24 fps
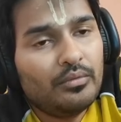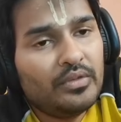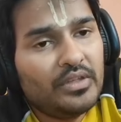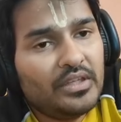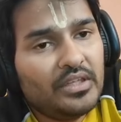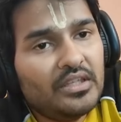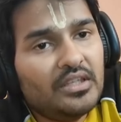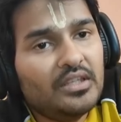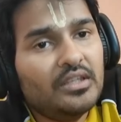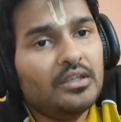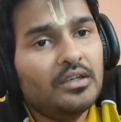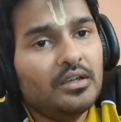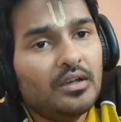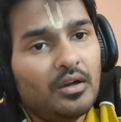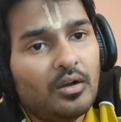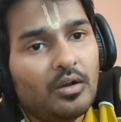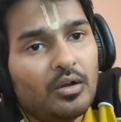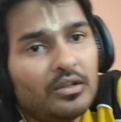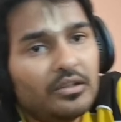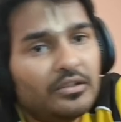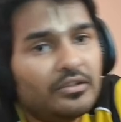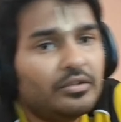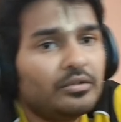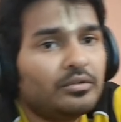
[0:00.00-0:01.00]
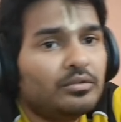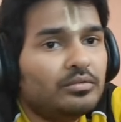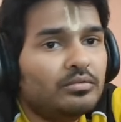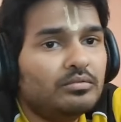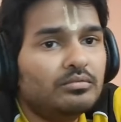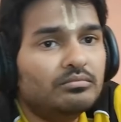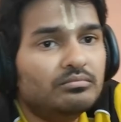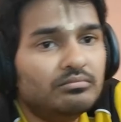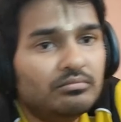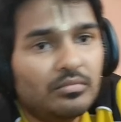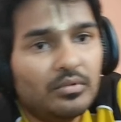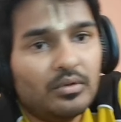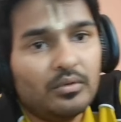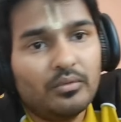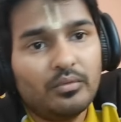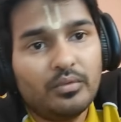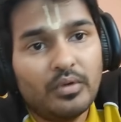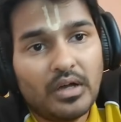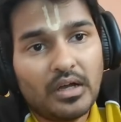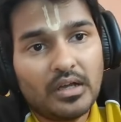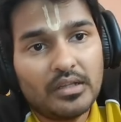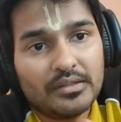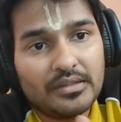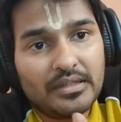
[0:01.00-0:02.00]
We also,
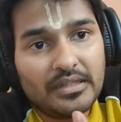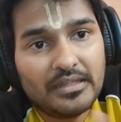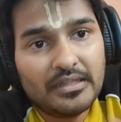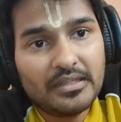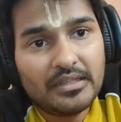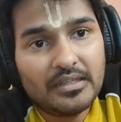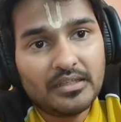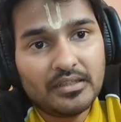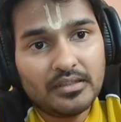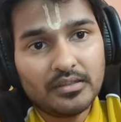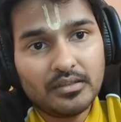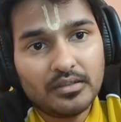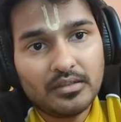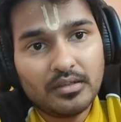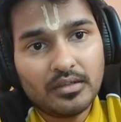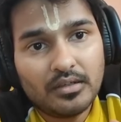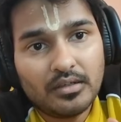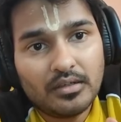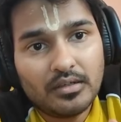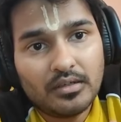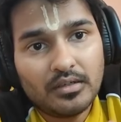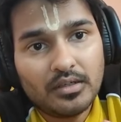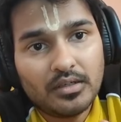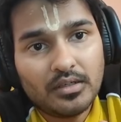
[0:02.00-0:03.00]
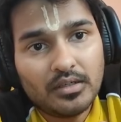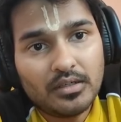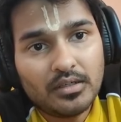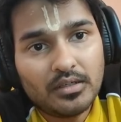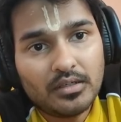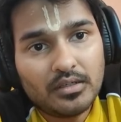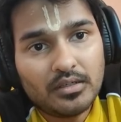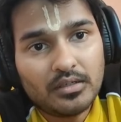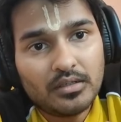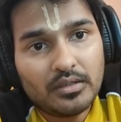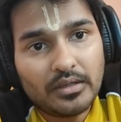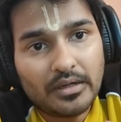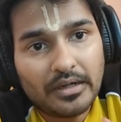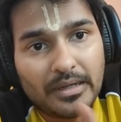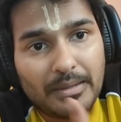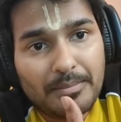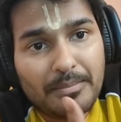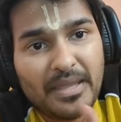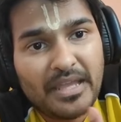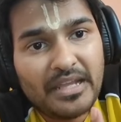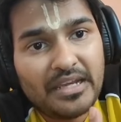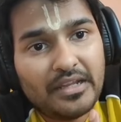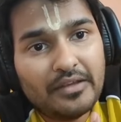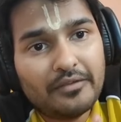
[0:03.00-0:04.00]
the
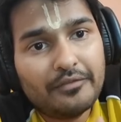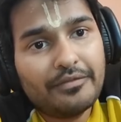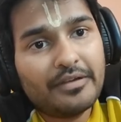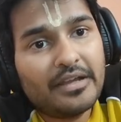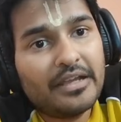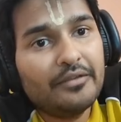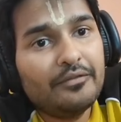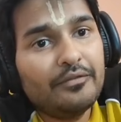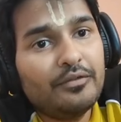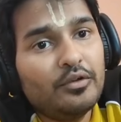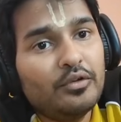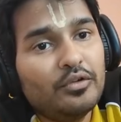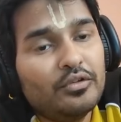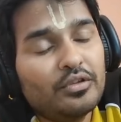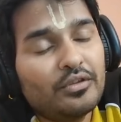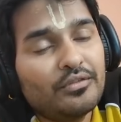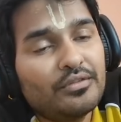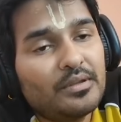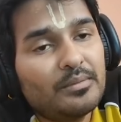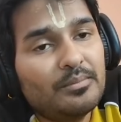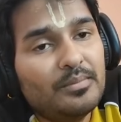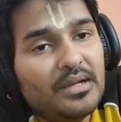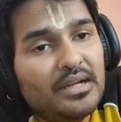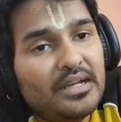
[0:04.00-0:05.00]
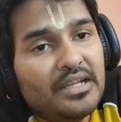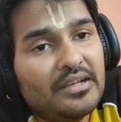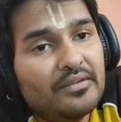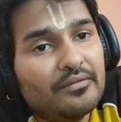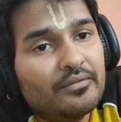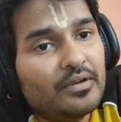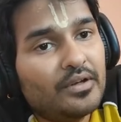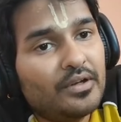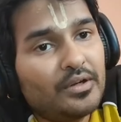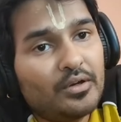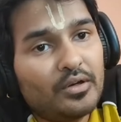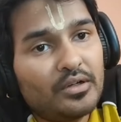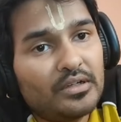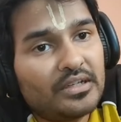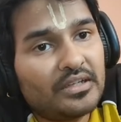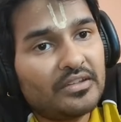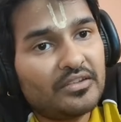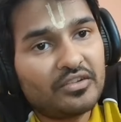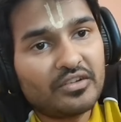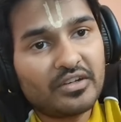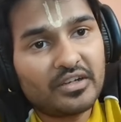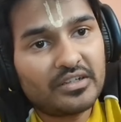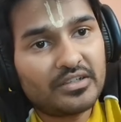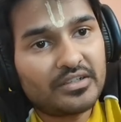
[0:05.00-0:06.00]
remaining 5 floors of the building were not
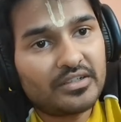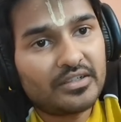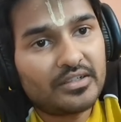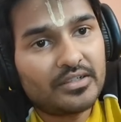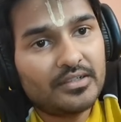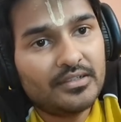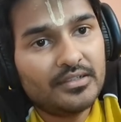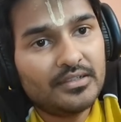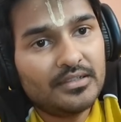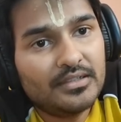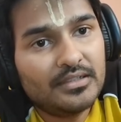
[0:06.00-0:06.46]
constructed.